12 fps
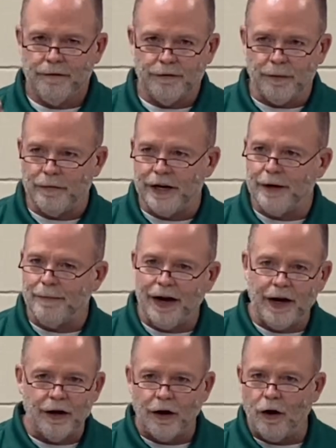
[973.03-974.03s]
from
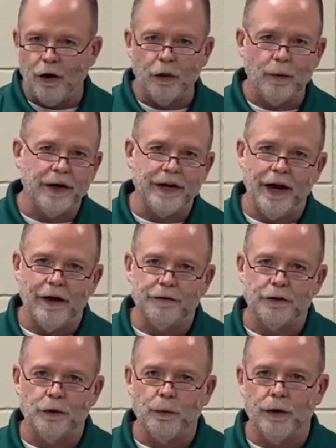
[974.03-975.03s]
Nehemiah all the way down
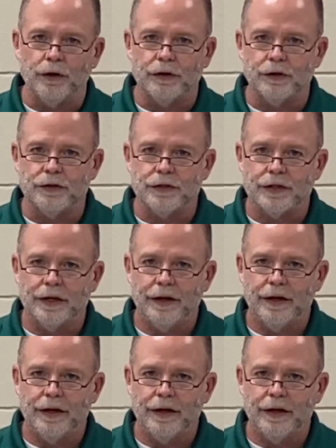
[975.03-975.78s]
to the workers.